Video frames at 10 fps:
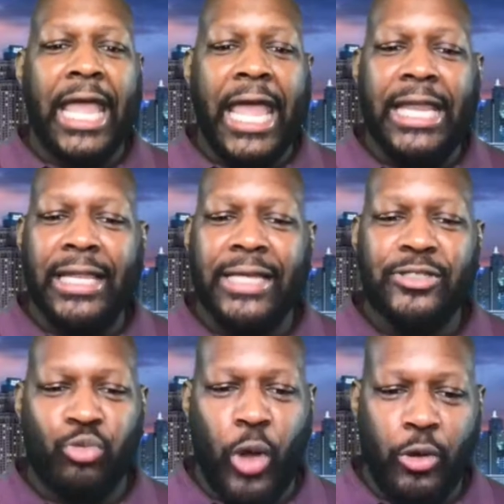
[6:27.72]
and
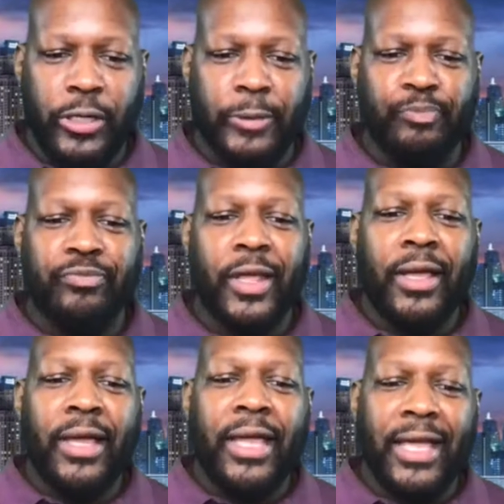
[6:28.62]
let's welcome
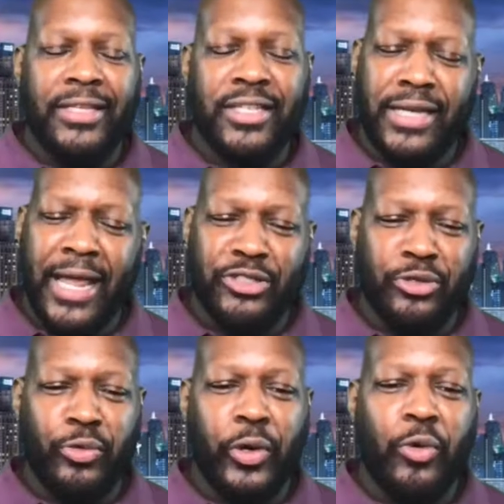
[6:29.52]

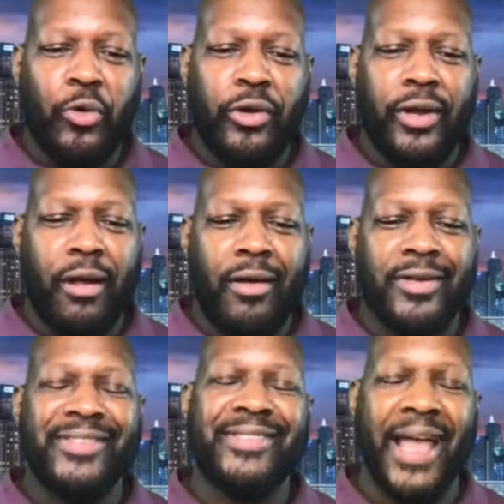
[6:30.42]
international recording
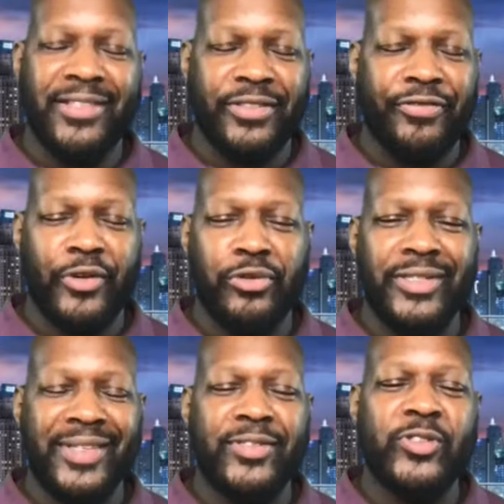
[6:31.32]
artist,
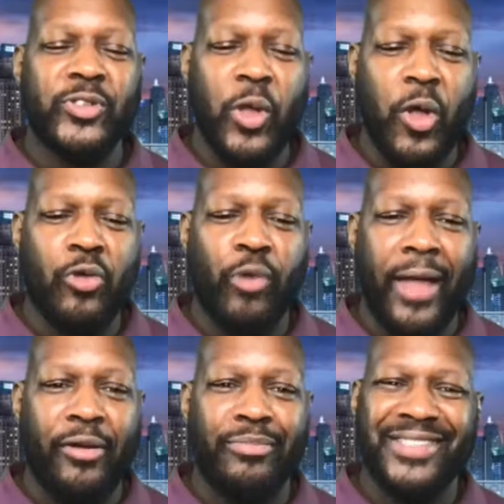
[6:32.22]
saxophonist, and
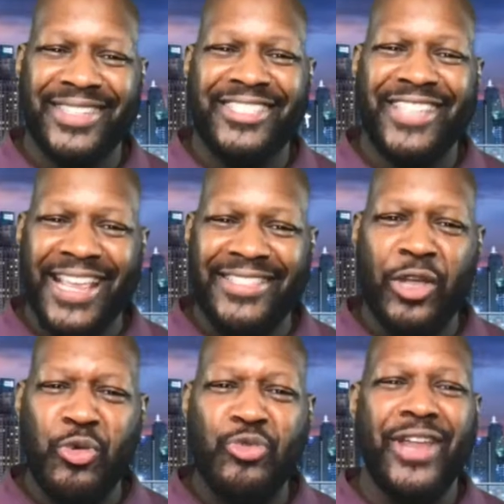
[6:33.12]
songwriter, Mr. Chase
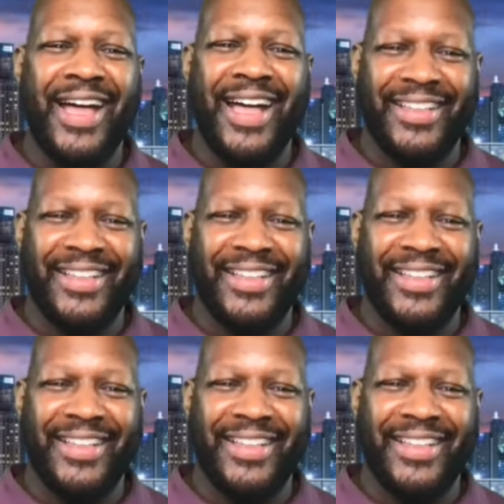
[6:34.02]
HUNA.